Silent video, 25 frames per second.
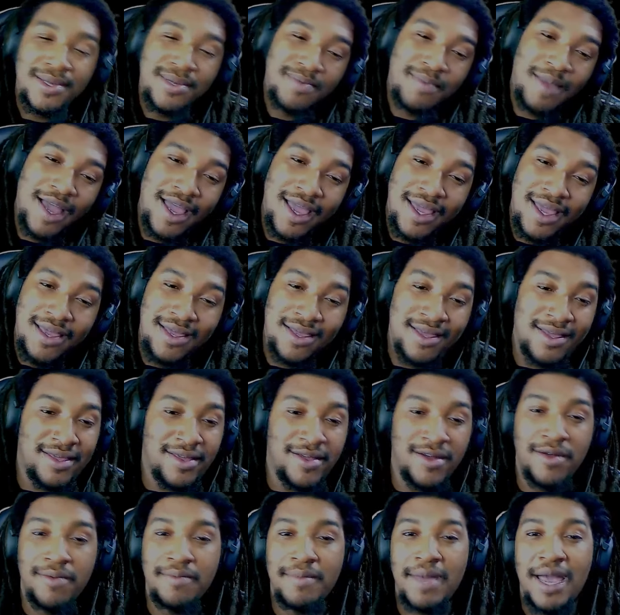It might,
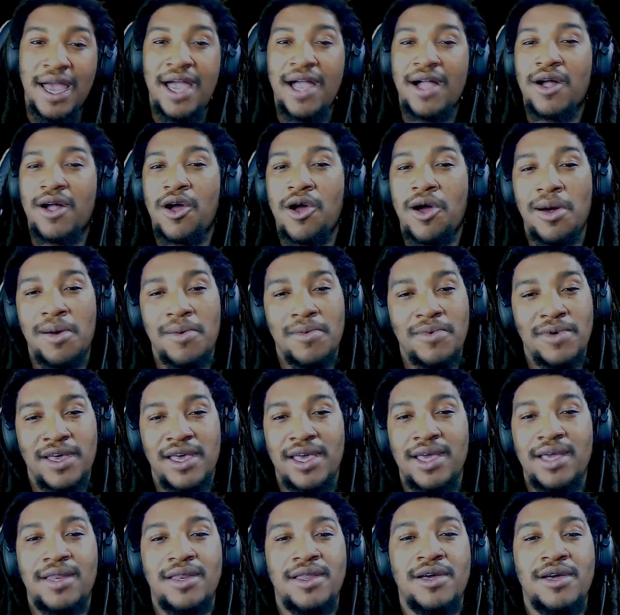your bad karma will
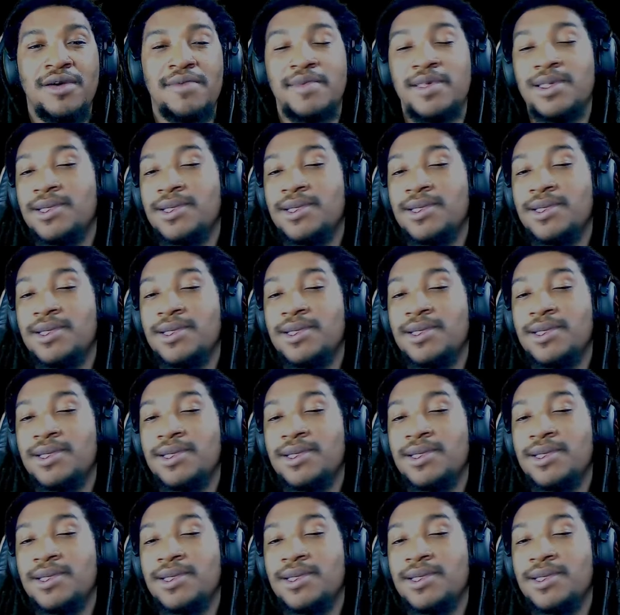hit them.